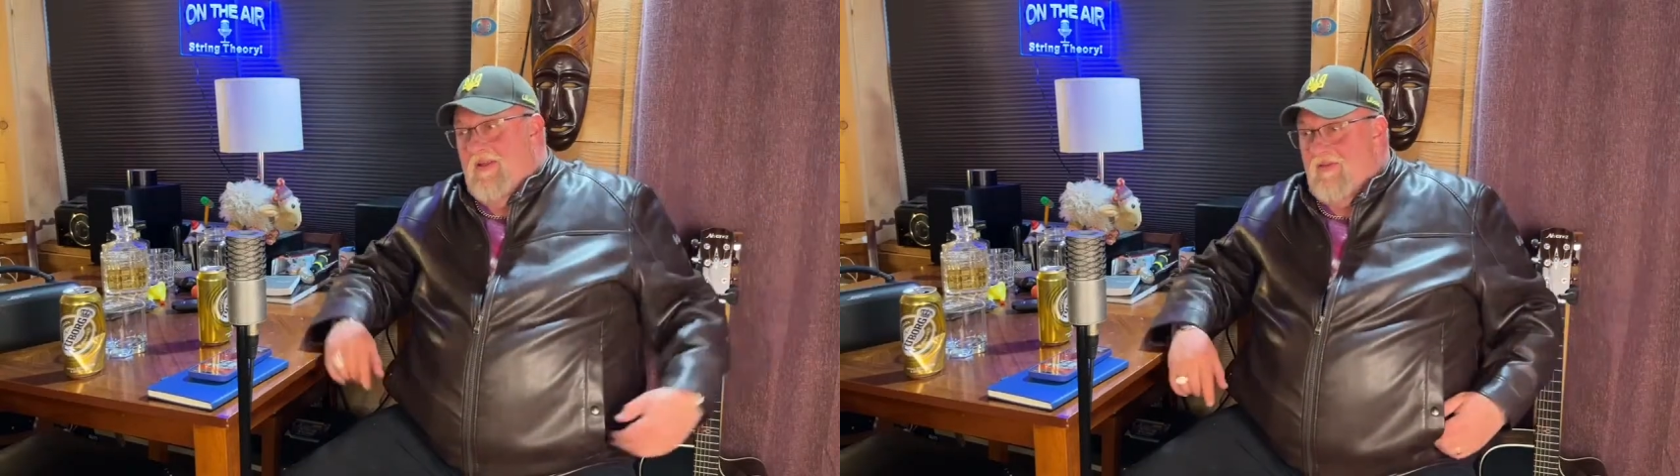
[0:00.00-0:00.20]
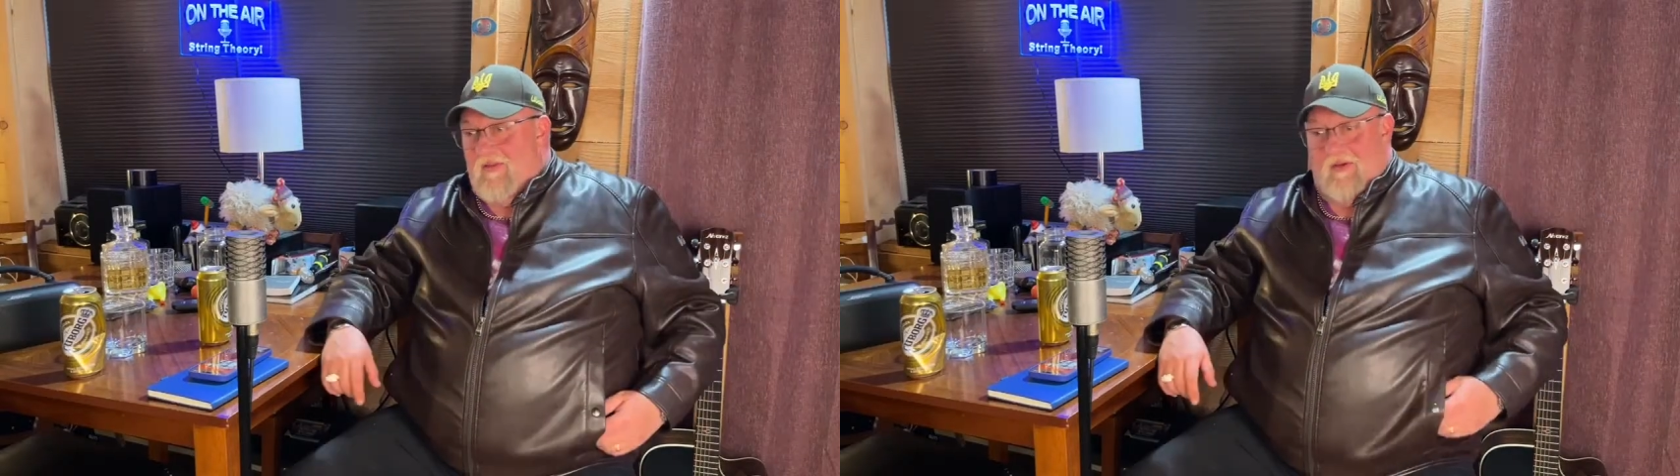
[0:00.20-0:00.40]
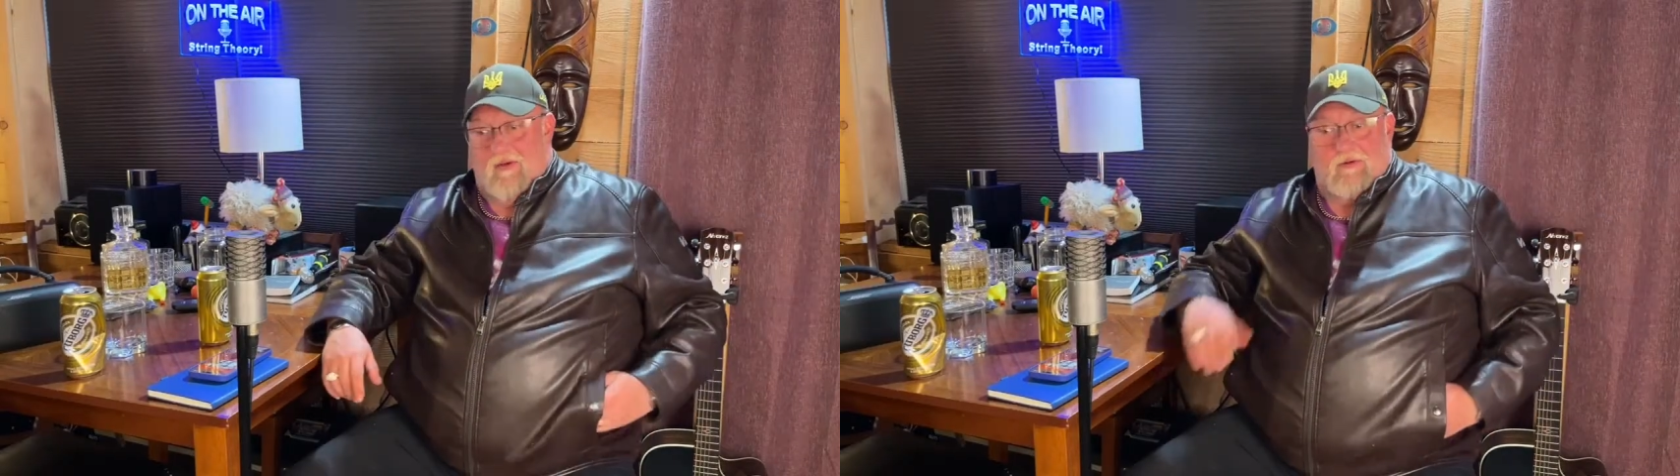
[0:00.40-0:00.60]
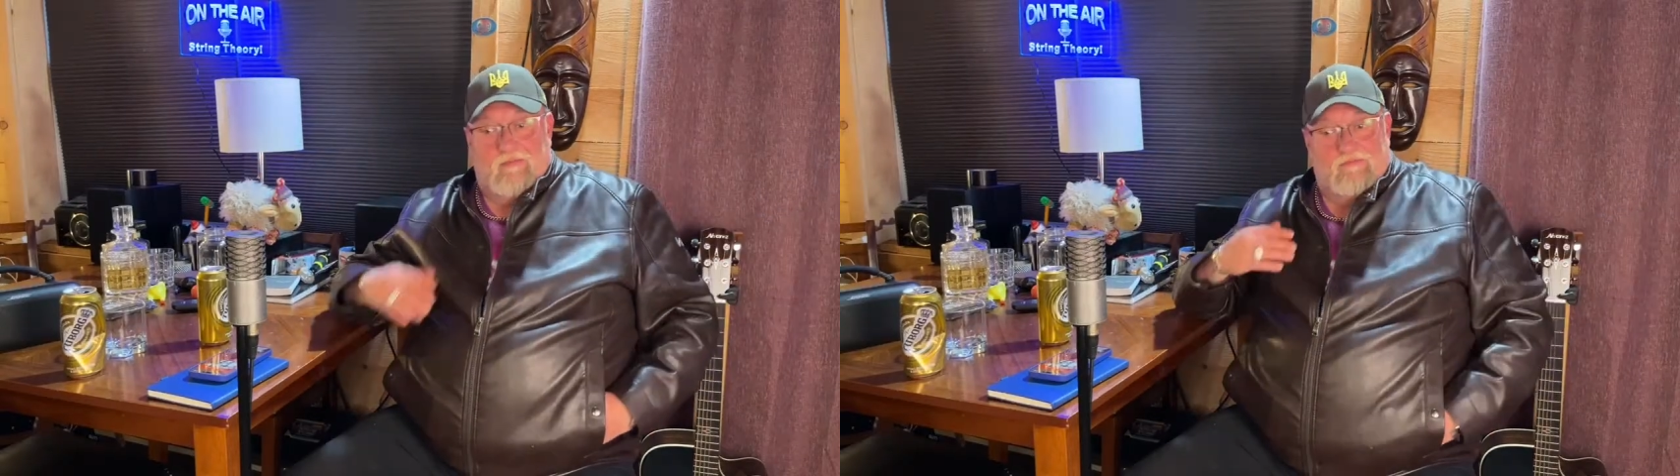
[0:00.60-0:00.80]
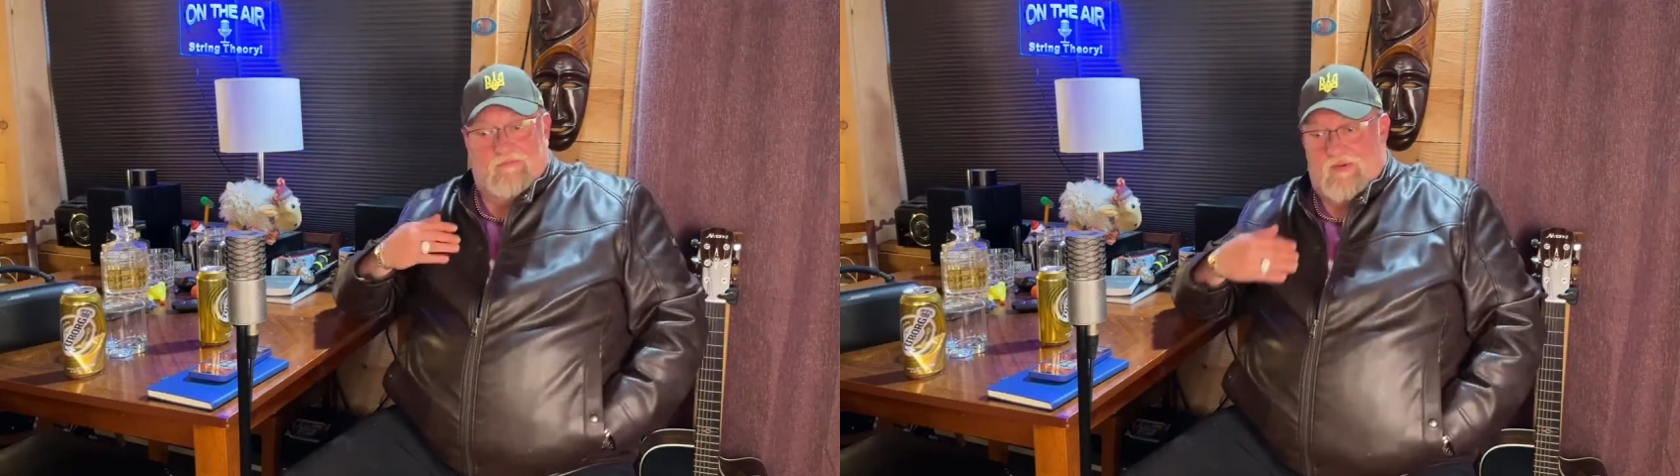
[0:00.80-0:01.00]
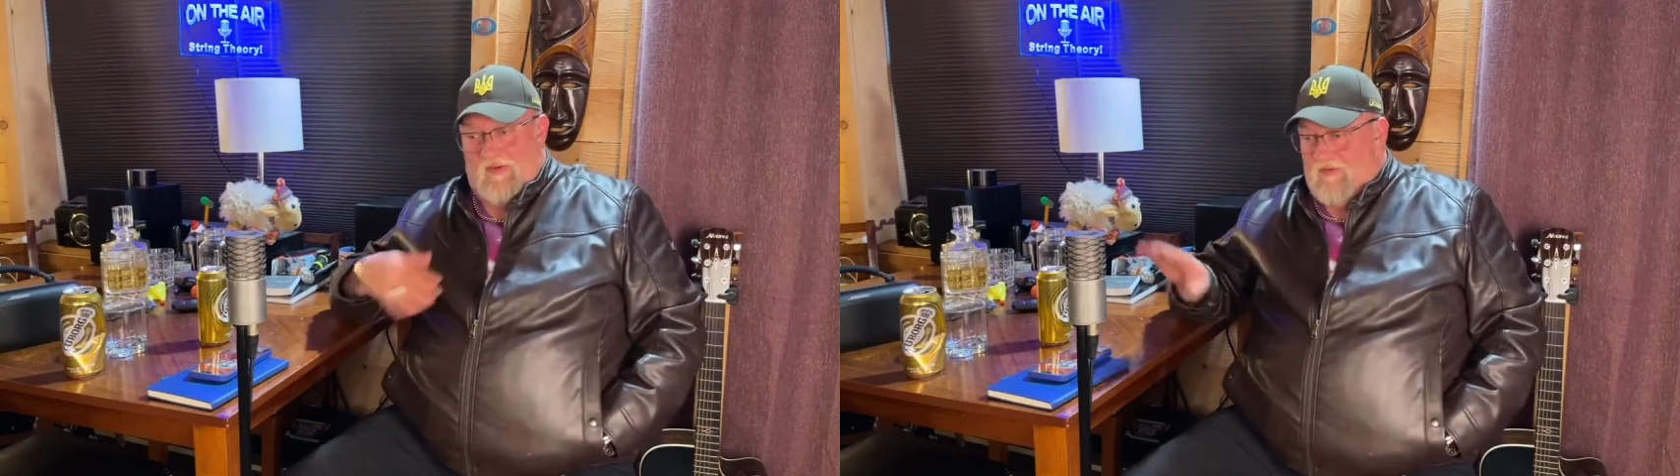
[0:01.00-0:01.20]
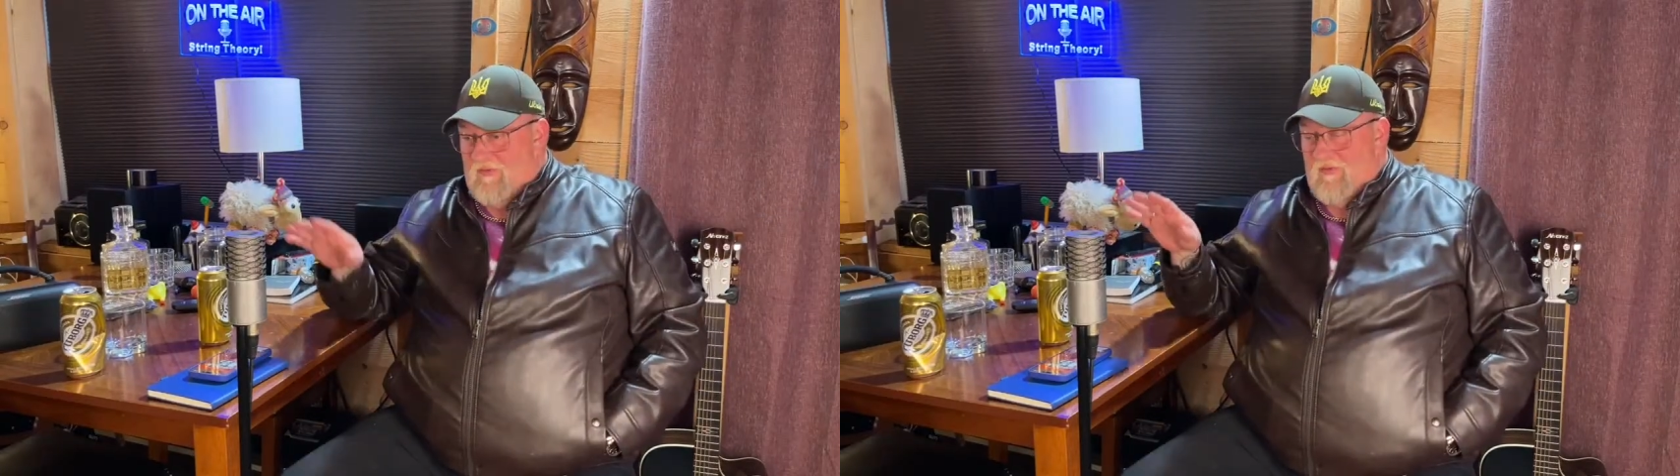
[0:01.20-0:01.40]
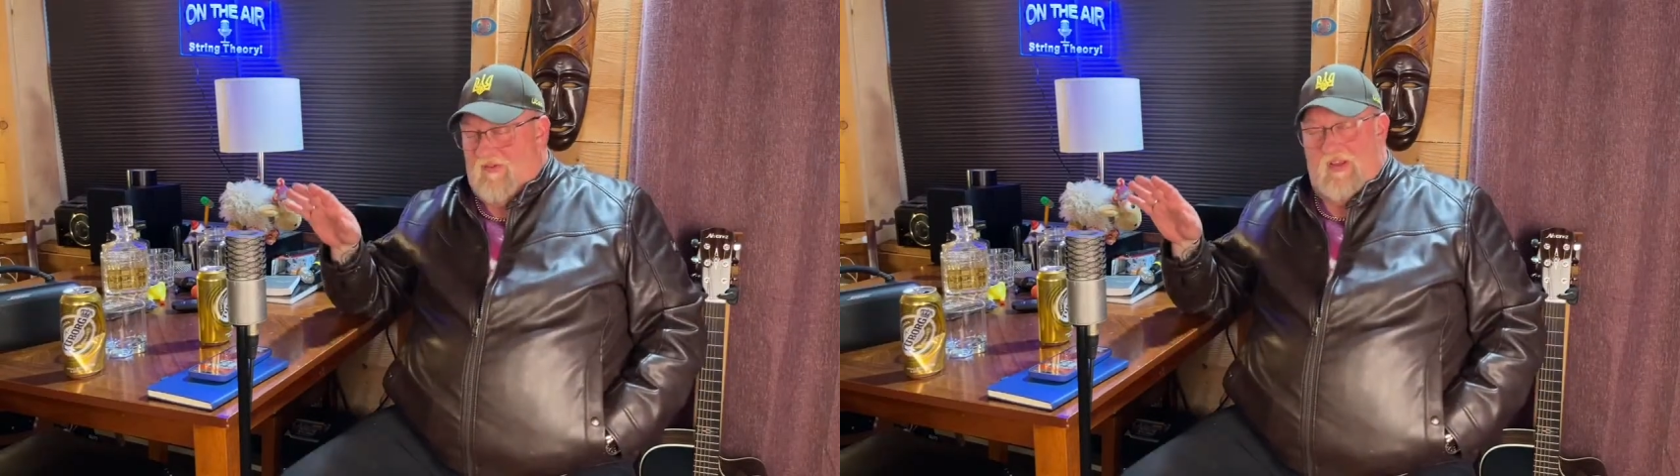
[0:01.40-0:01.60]
So just
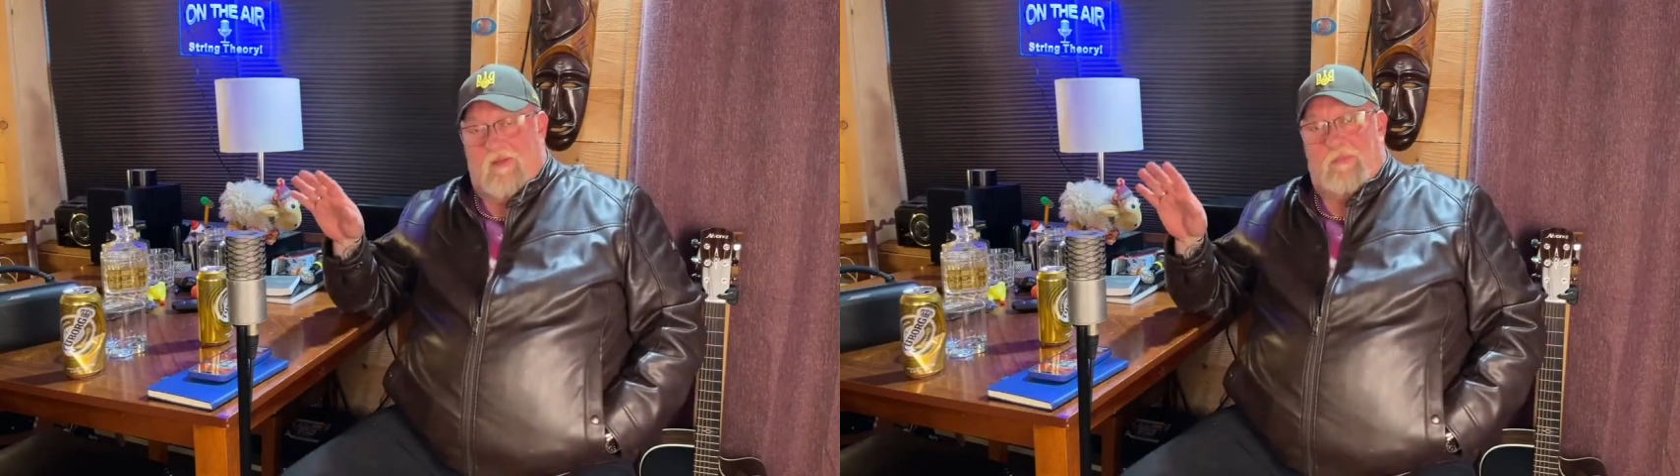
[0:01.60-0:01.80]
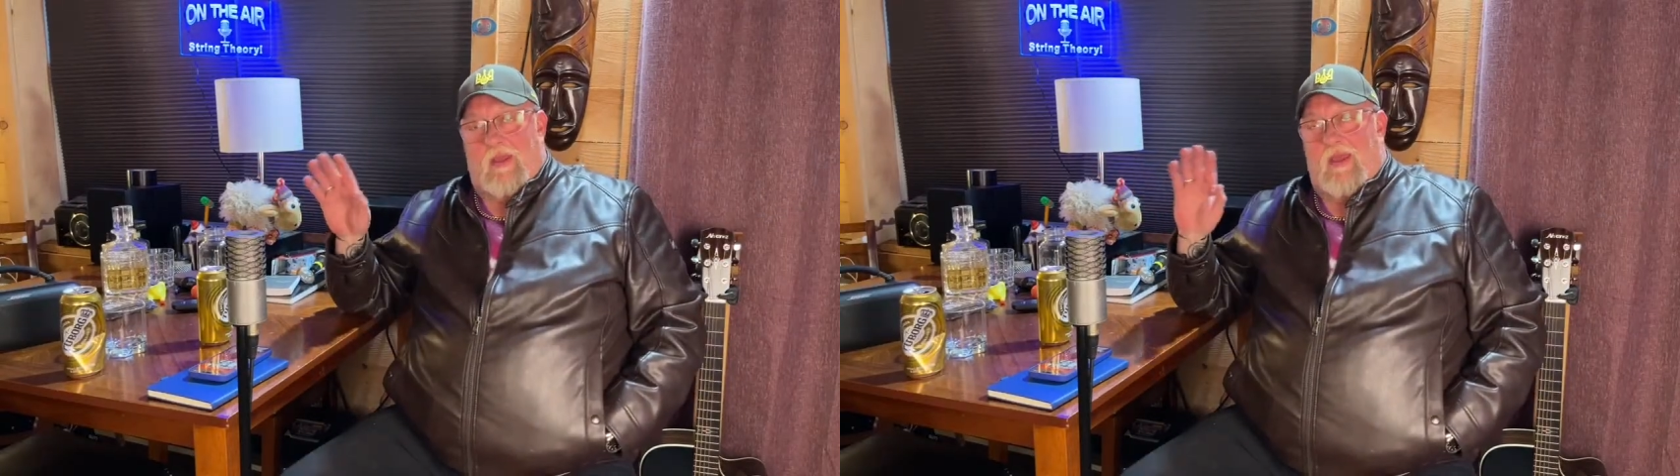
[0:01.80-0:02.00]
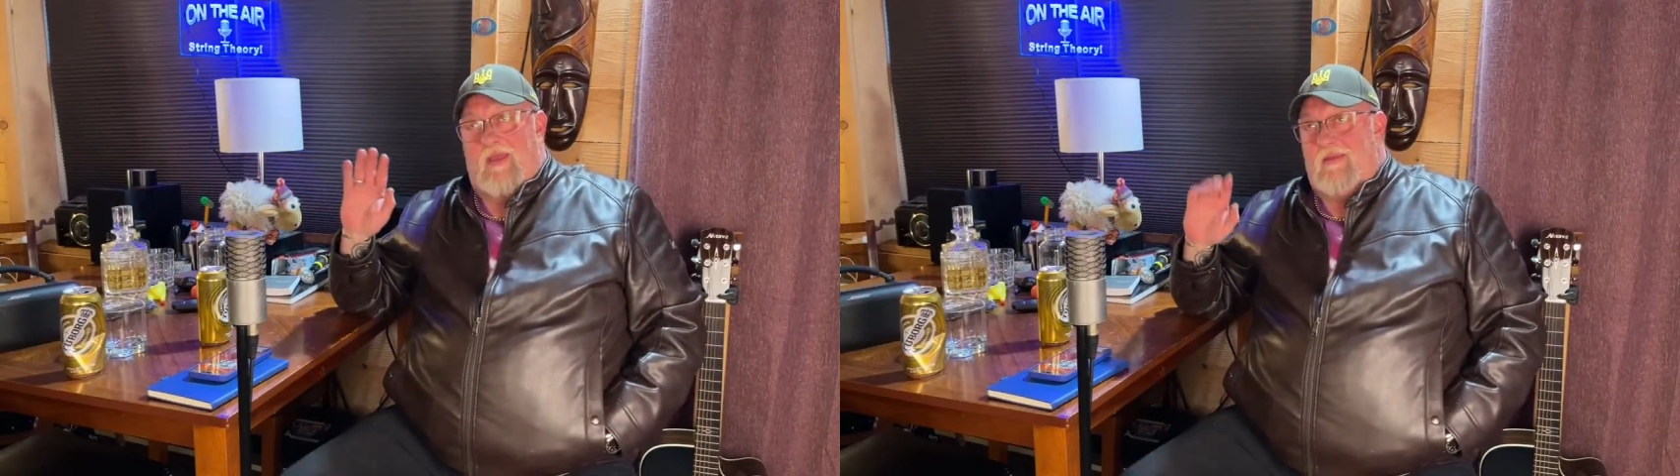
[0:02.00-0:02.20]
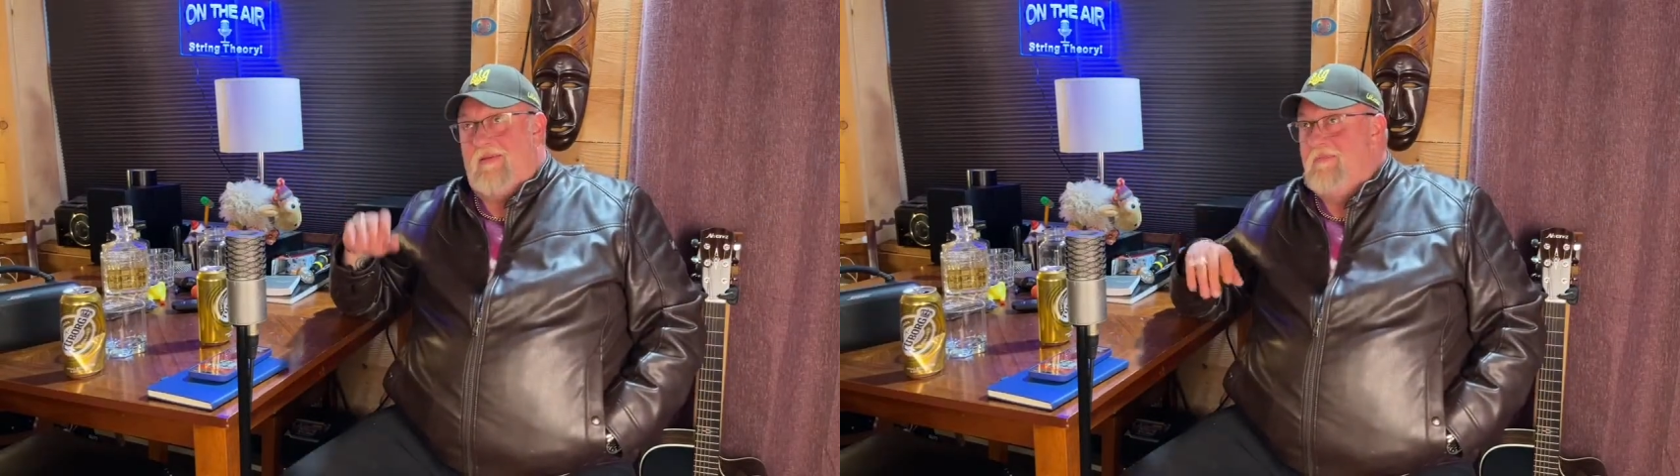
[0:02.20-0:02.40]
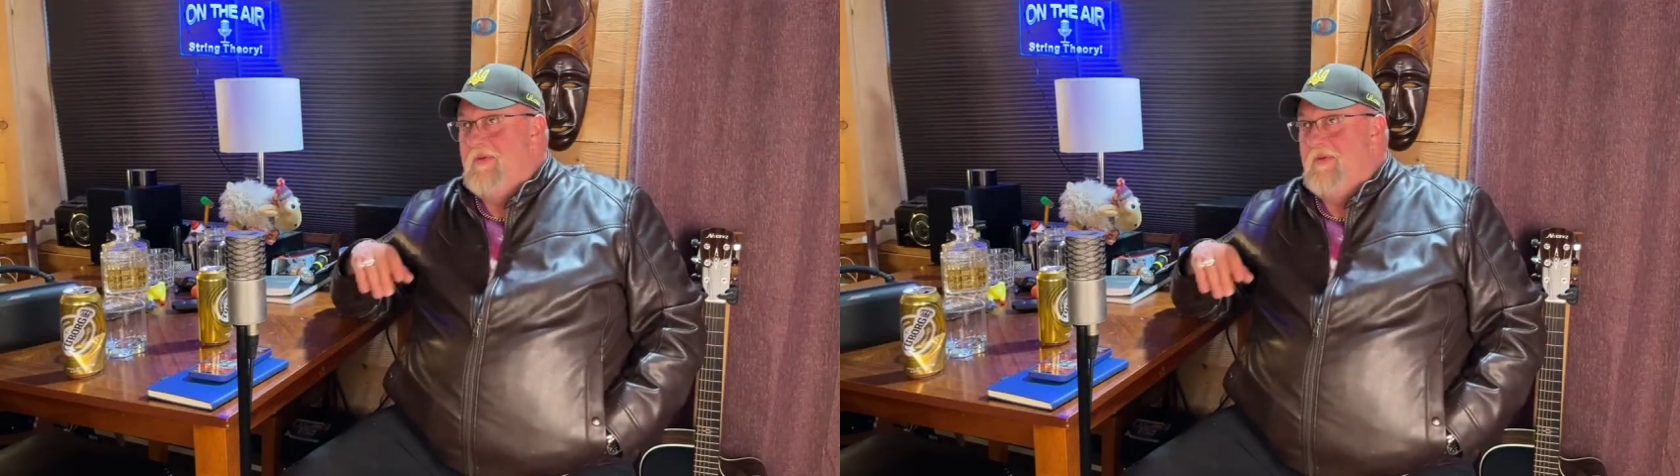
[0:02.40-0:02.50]
sit back,